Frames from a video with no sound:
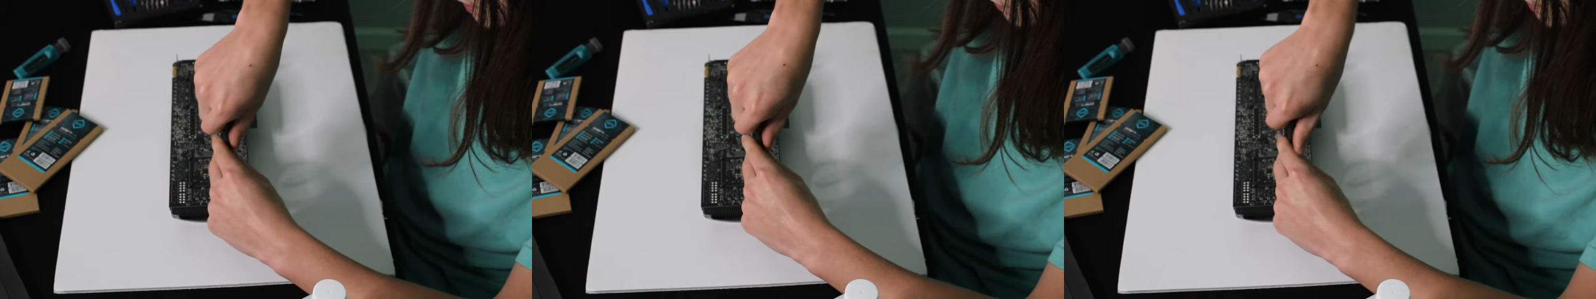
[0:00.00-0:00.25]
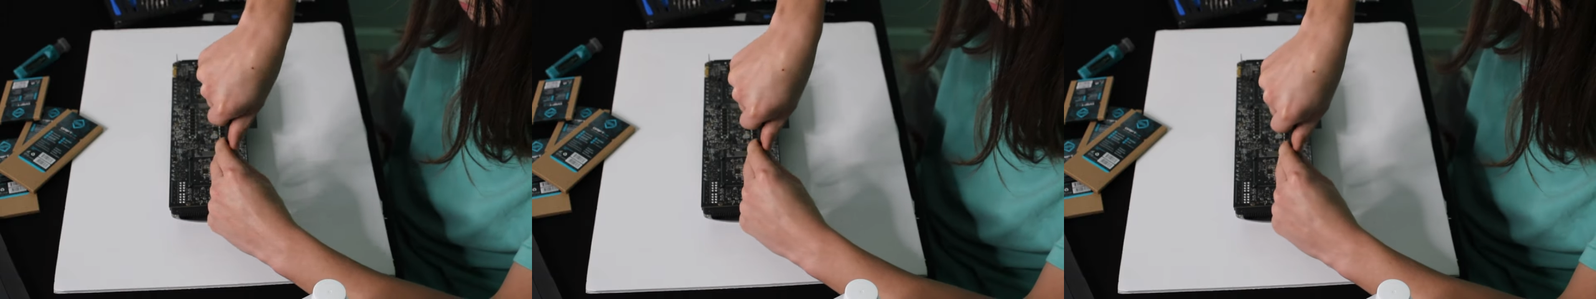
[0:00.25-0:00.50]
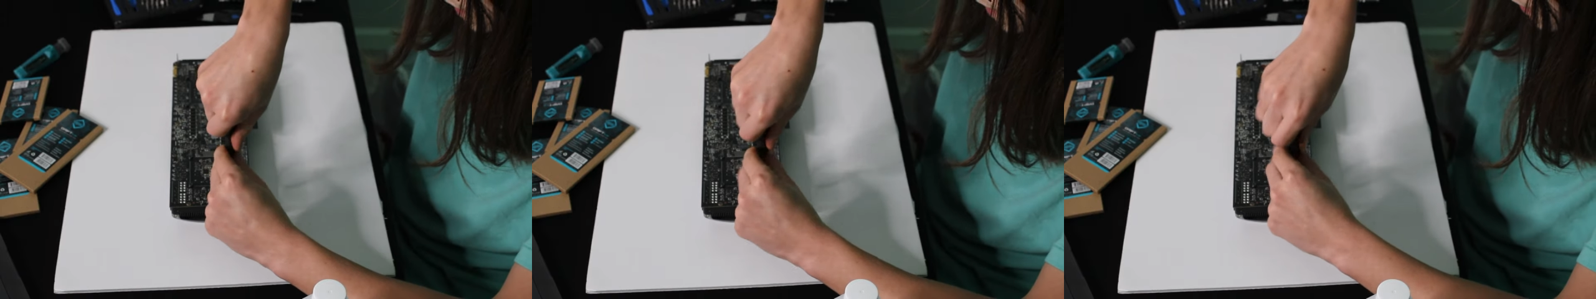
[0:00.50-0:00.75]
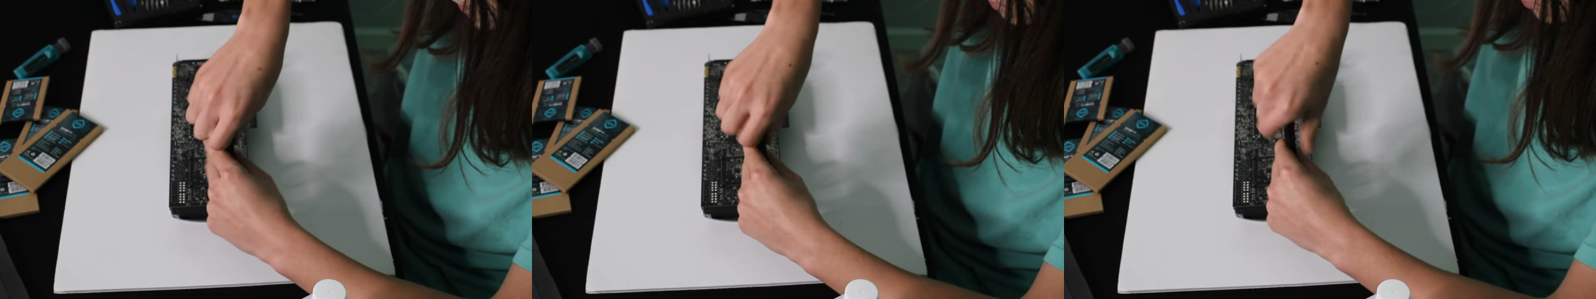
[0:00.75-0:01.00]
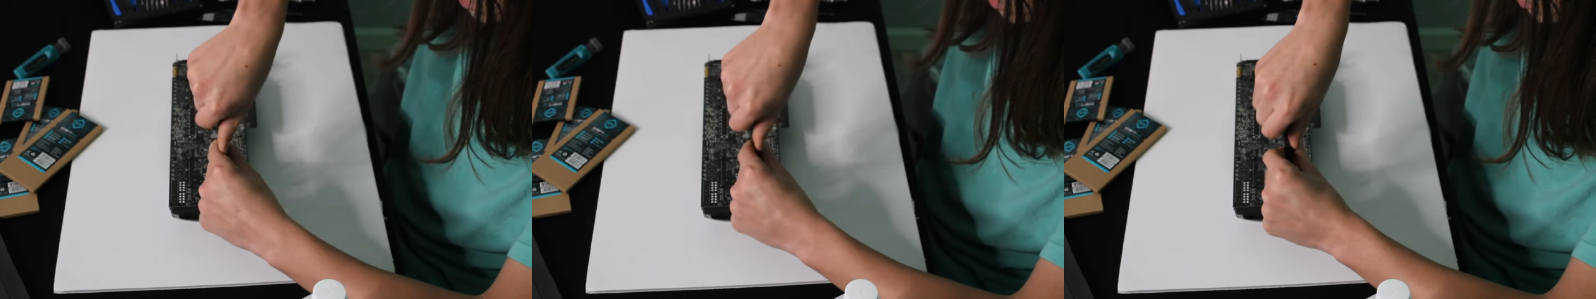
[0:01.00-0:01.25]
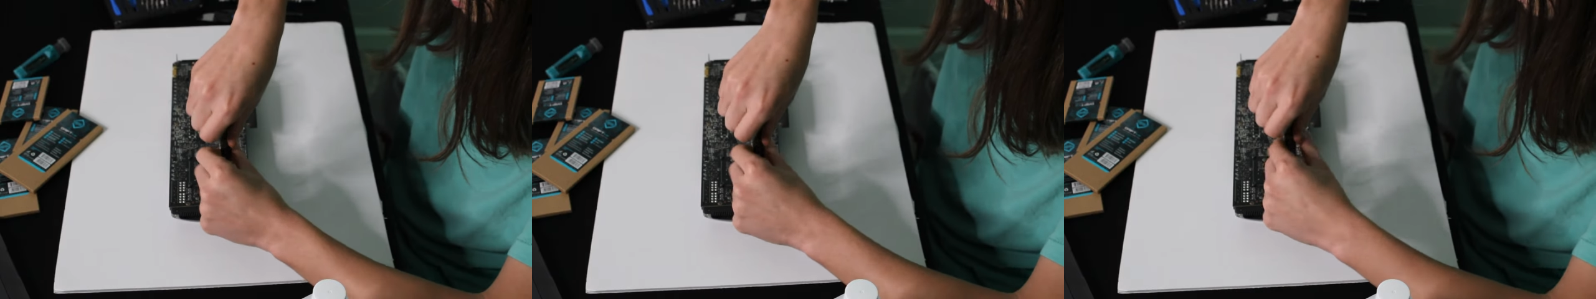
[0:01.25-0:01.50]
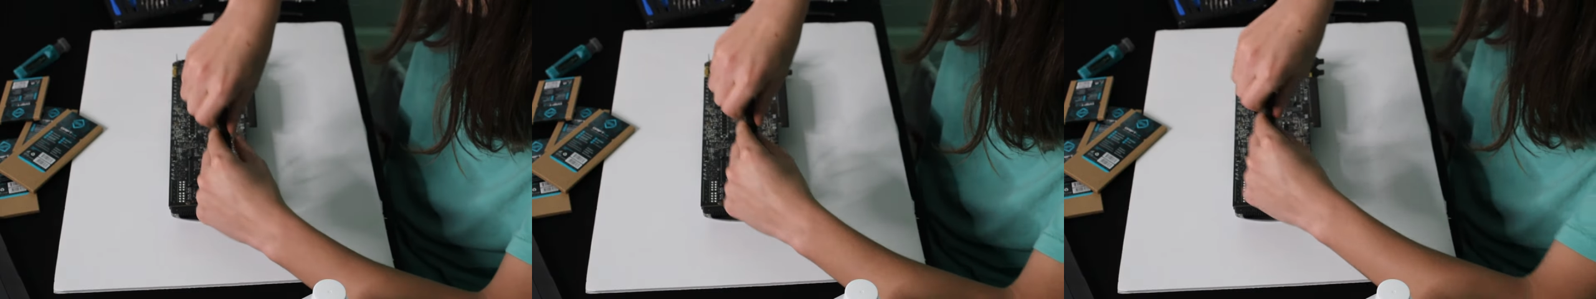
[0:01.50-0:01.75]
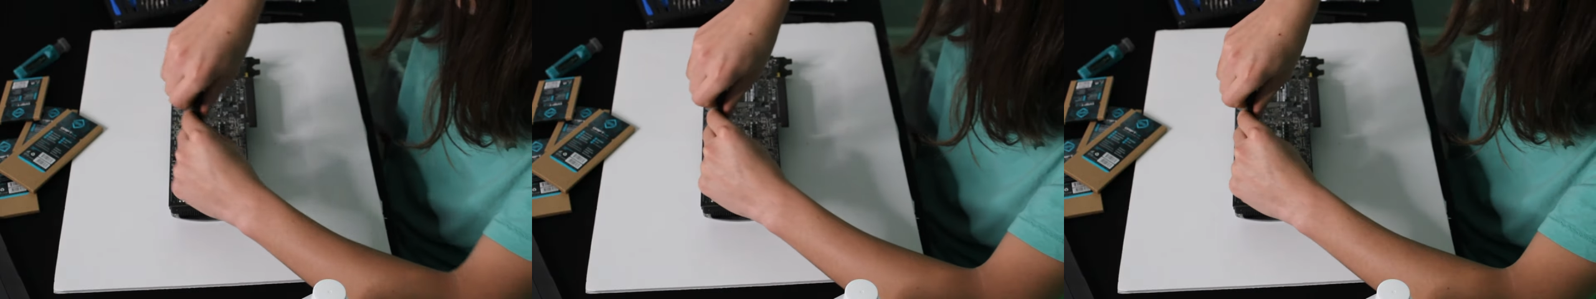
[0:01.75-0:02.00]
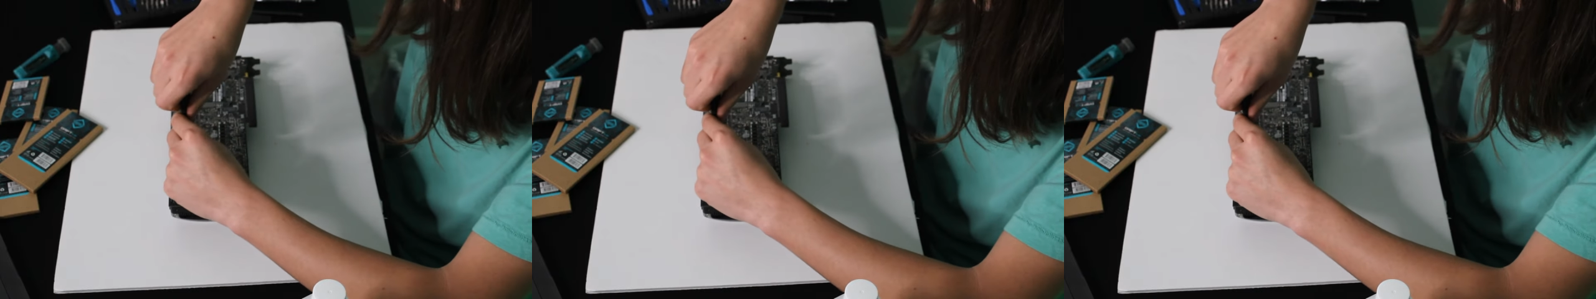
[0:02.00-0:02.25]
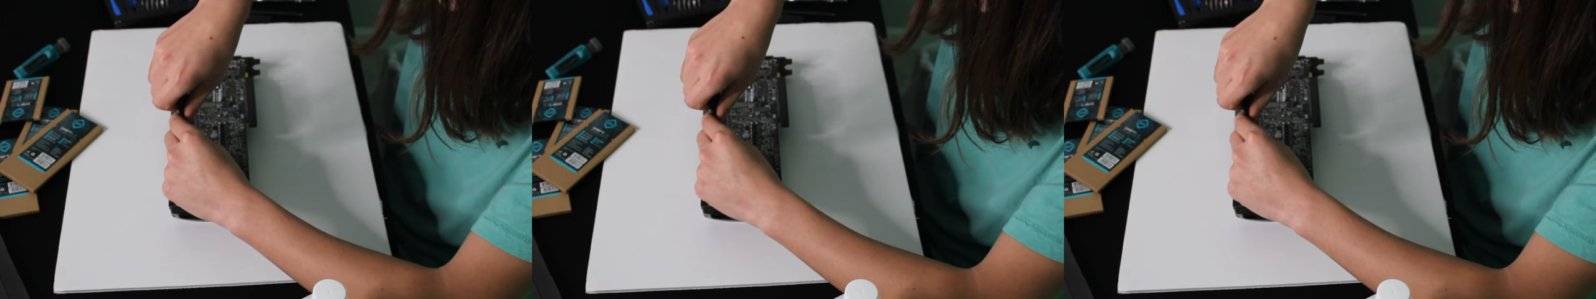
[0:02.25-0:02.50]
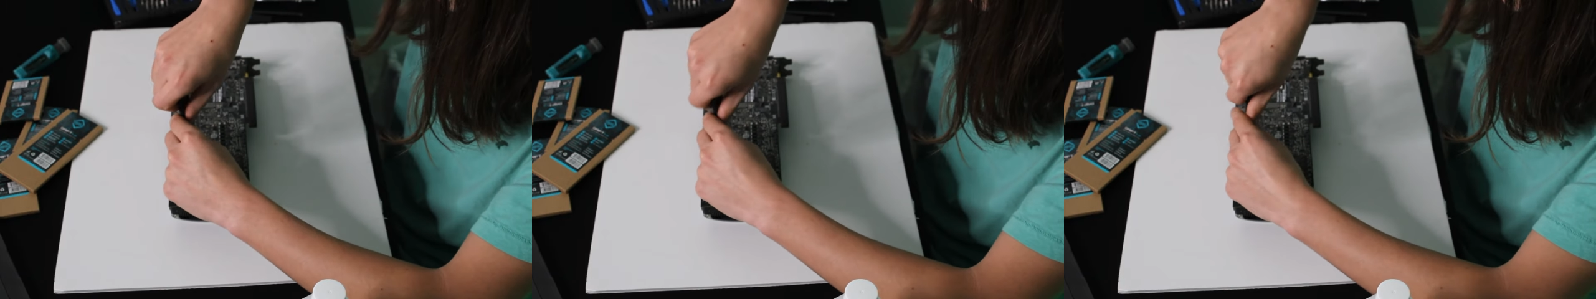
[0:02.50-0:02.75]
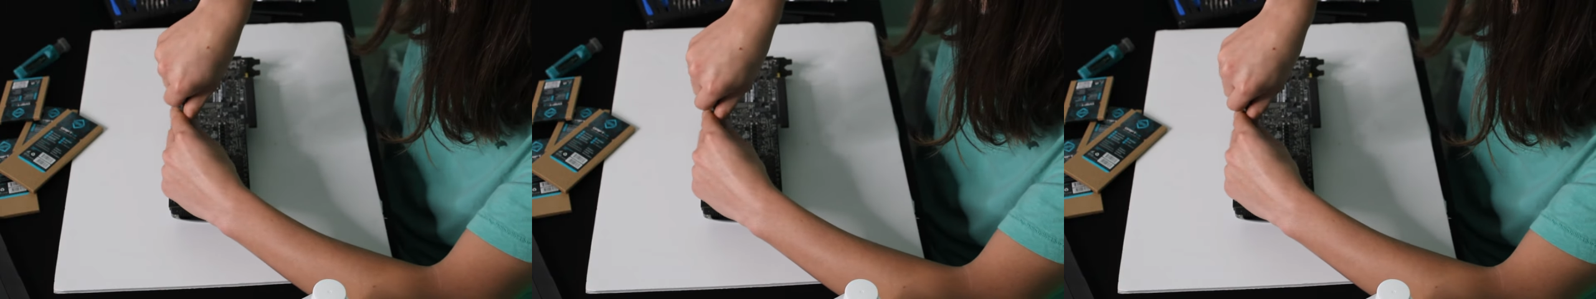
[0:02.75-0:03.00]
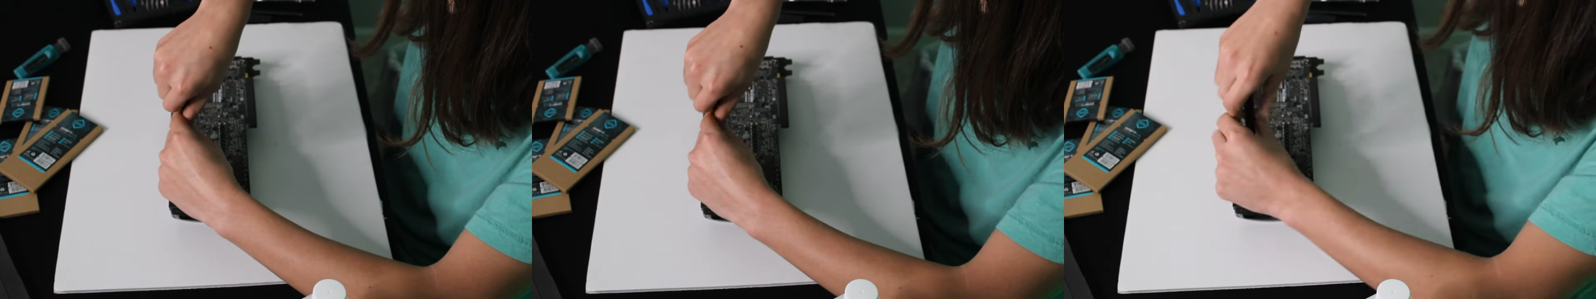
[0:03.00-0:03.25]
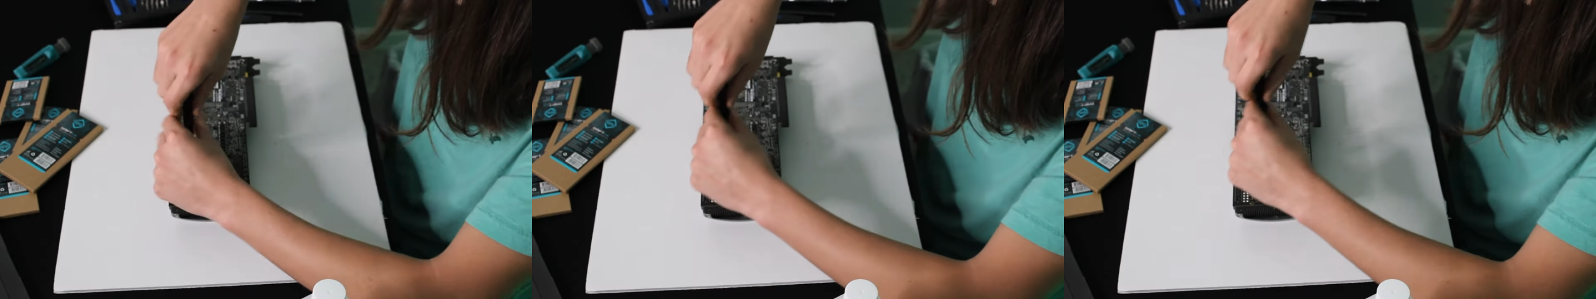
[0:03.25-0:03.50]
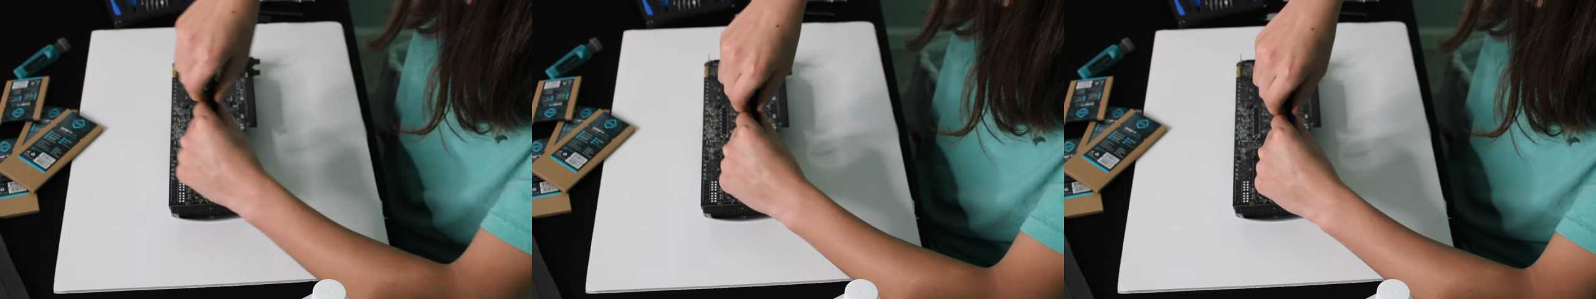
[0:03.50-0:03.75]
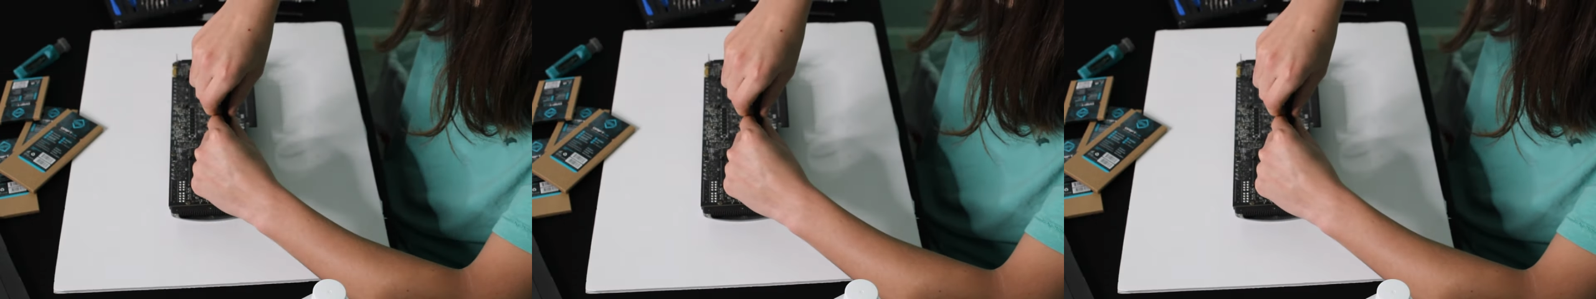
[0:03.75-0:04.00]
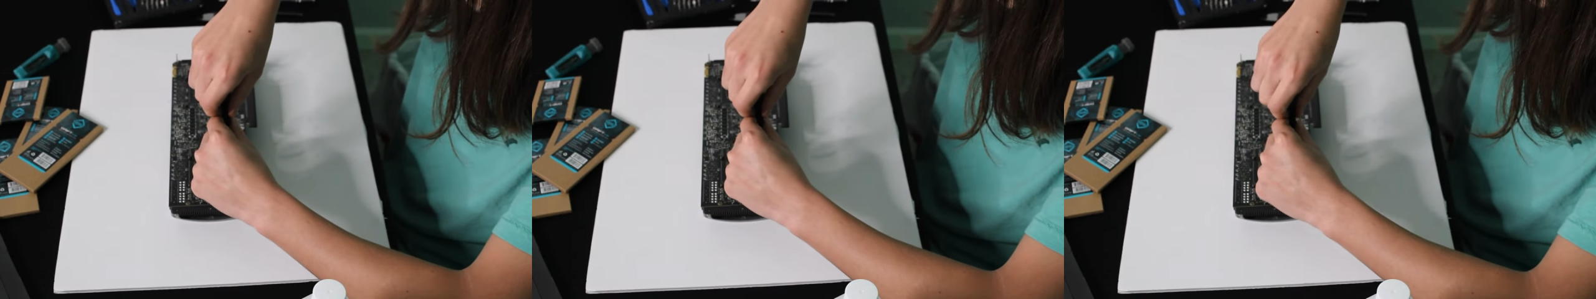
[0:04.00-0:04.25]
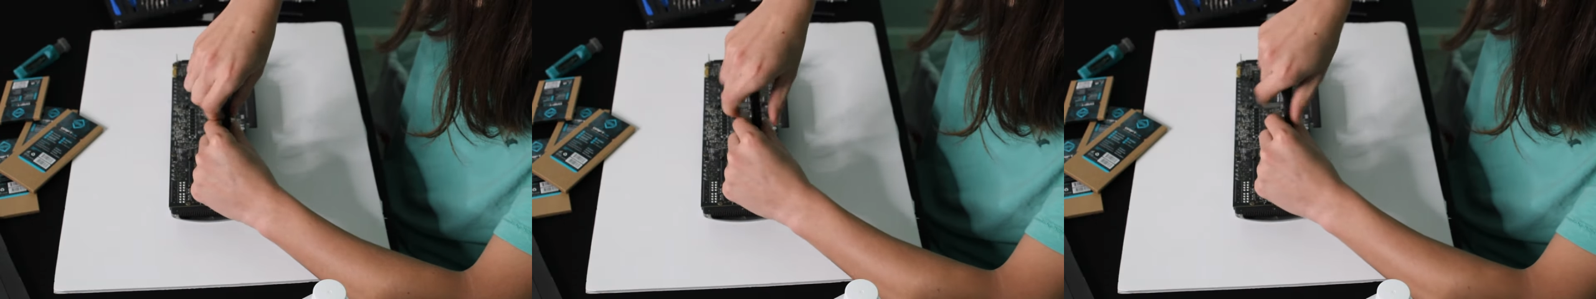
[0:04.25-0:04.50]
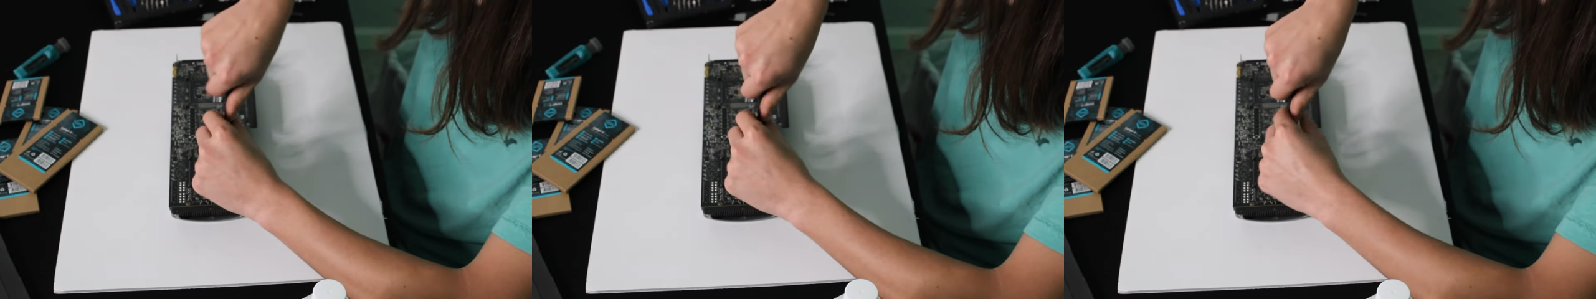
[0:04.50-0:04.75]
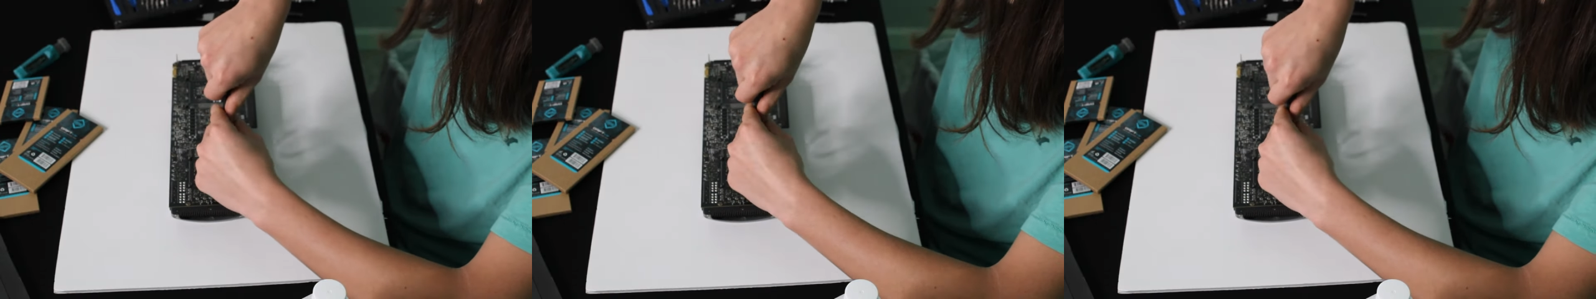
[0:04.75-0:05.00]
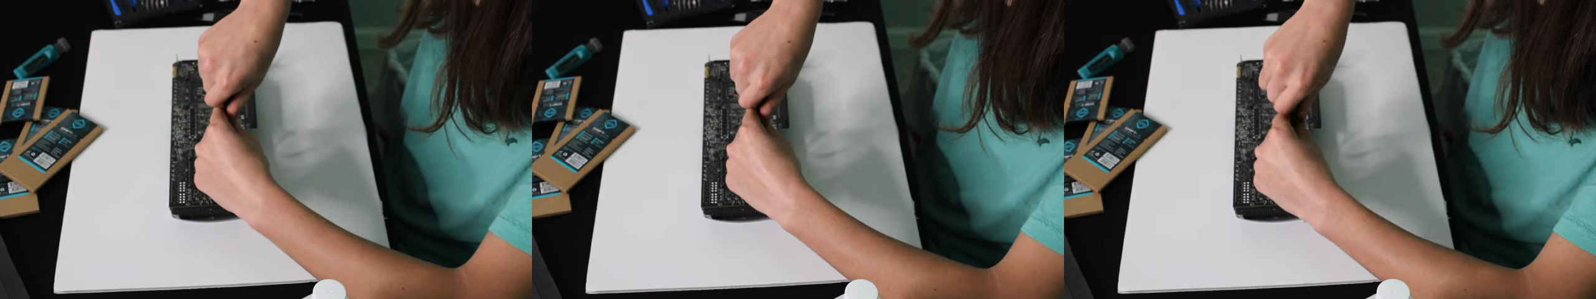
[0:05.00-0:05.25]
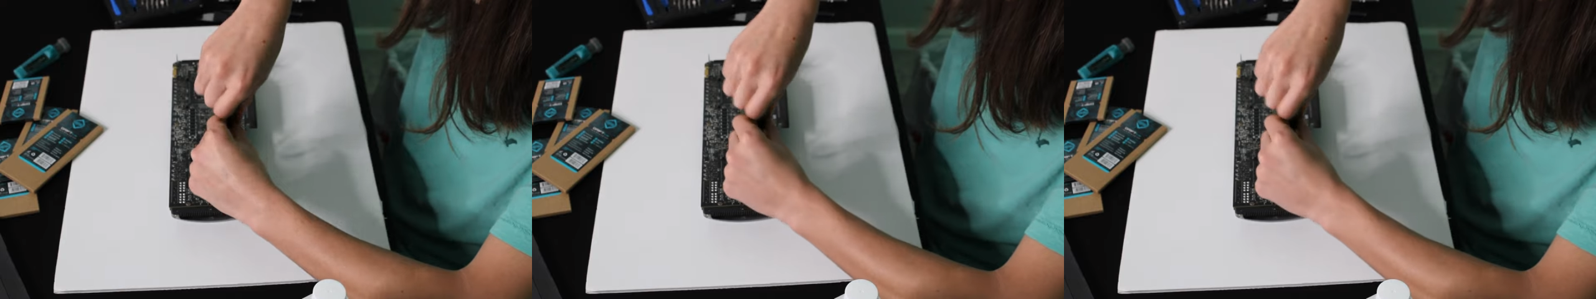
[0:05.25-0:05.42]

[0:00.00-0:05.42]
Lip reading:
Nobody's mouth can be seen.